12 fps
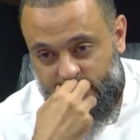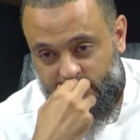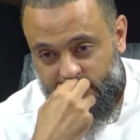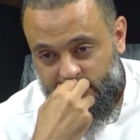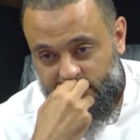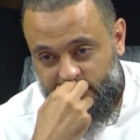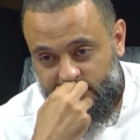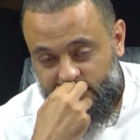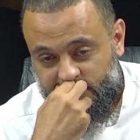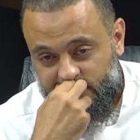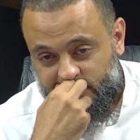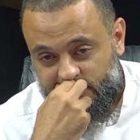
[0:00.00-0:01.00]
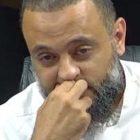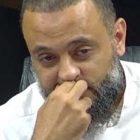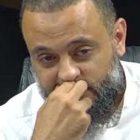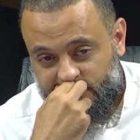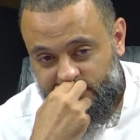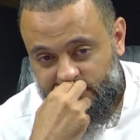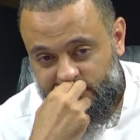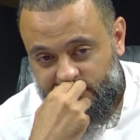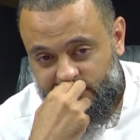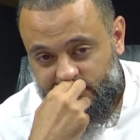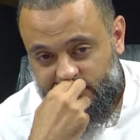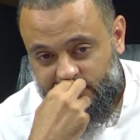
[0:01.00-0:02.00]

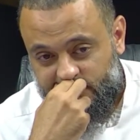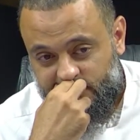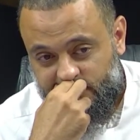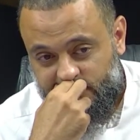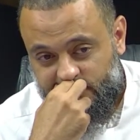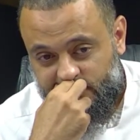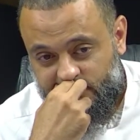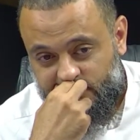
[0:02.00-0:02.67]
Nothing is said.